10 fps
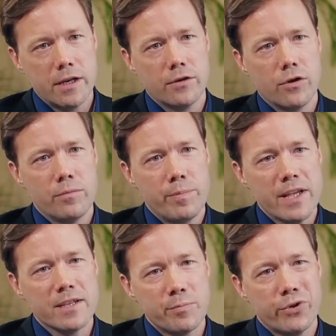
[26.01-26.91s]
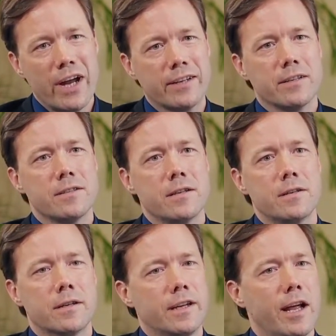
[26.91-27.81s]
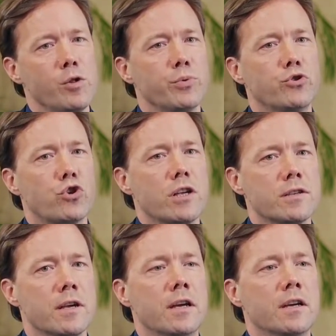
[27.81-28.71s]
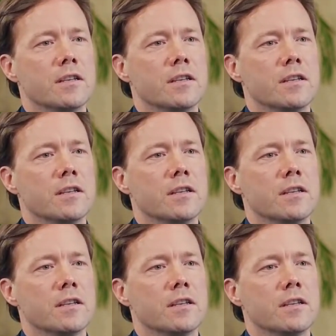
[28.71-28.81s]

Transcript: and on best practice that can help address